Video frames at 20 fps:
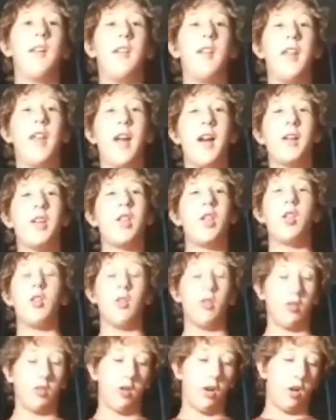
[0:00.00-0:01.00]
Yeah,
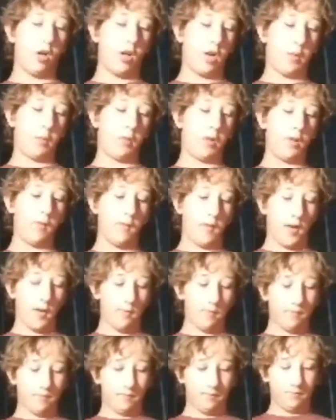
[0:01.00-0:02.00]
you're not gonna believe
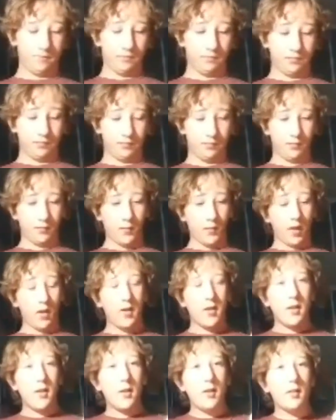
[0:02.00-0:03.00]
me.
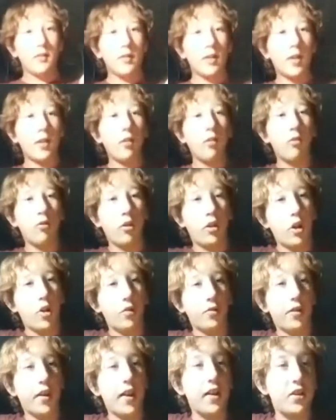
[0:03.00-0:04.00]
It's like a little
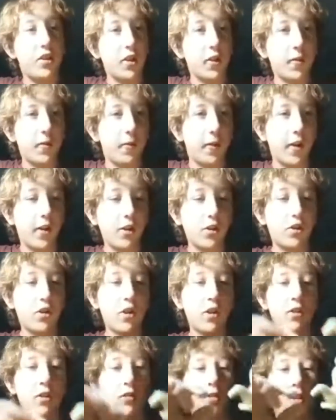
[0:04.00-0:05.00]
ghost. I just finished
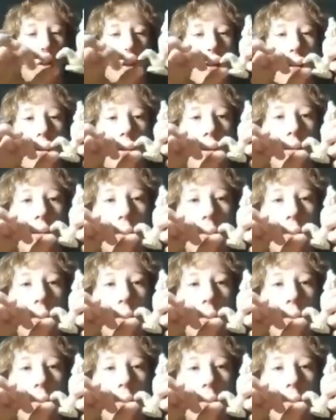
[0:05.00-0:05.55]
it, so like